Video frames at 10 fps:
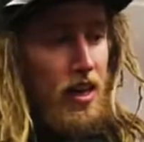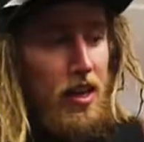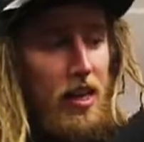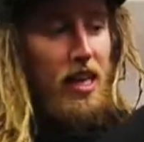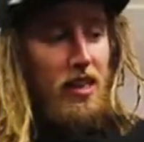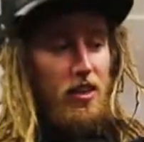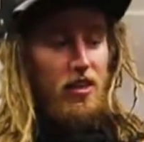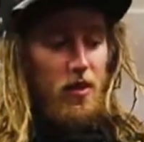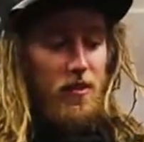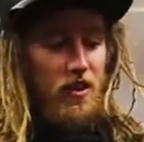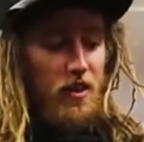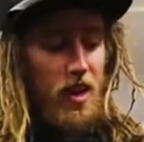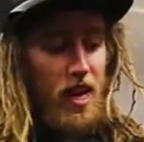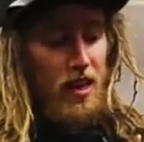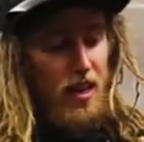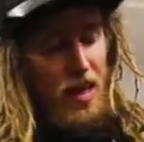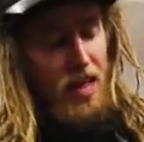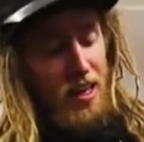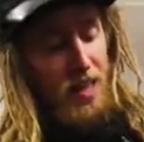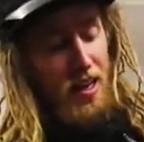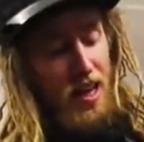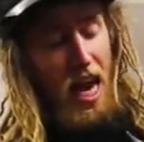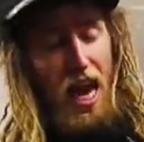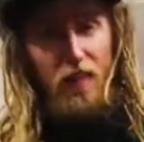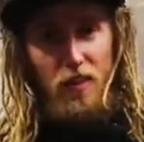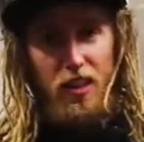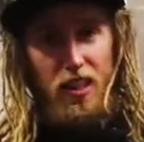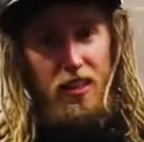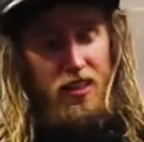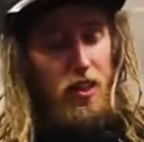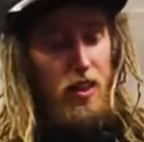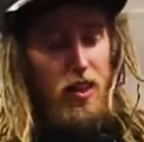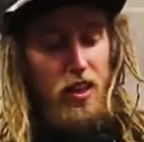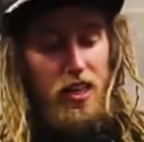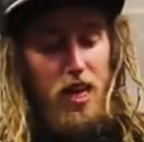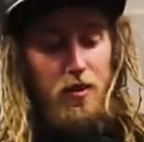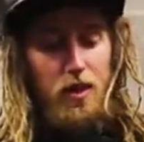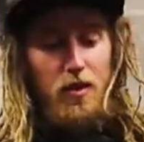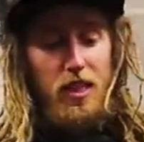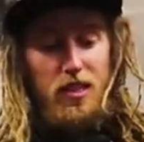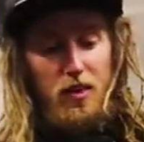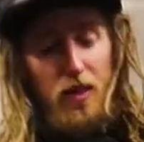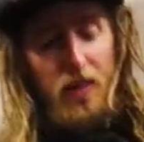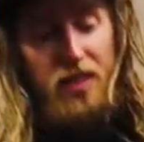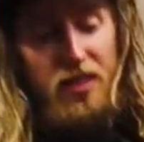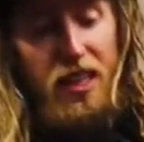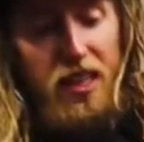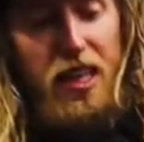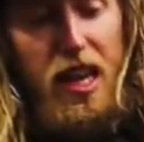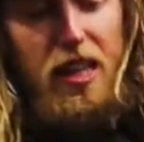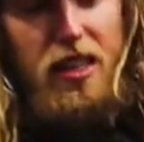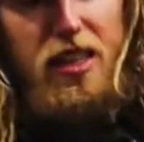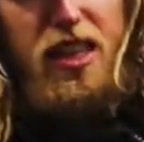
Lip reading: connected to my figure eight, and then everything that's going to go down with the rescuer is then connected to